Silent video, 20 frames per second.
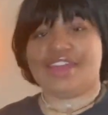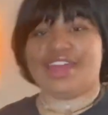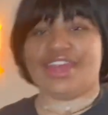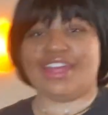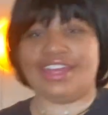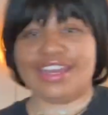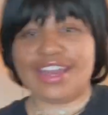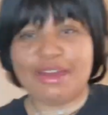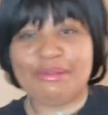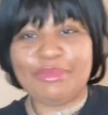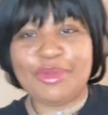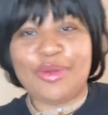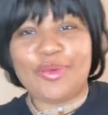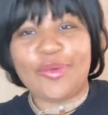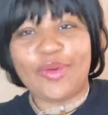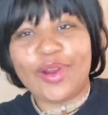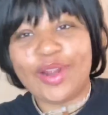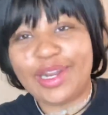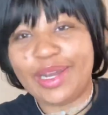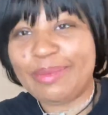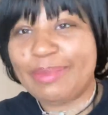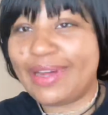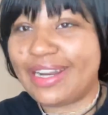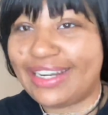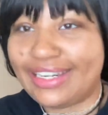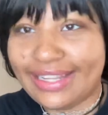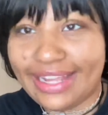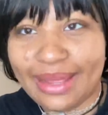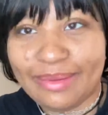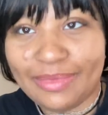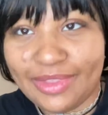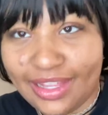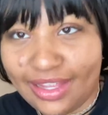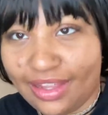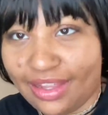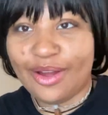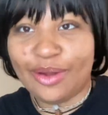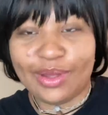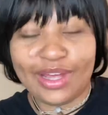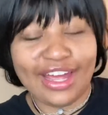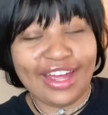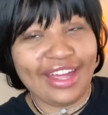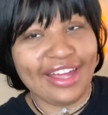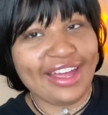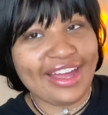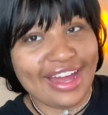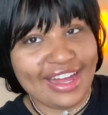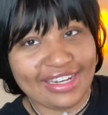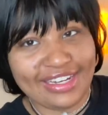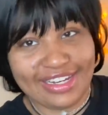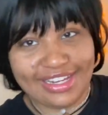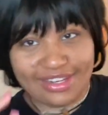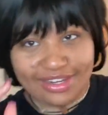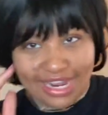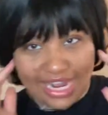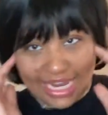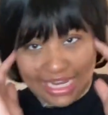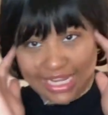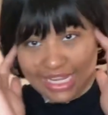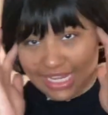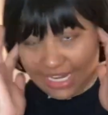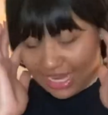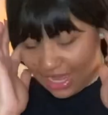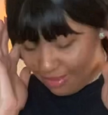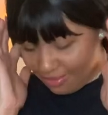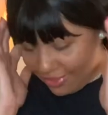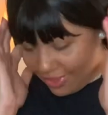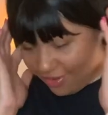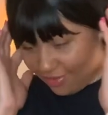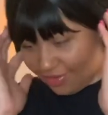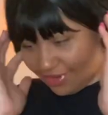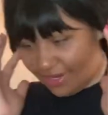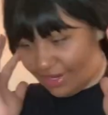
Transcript: and not be worried about a damn thing, okay? I cannot be over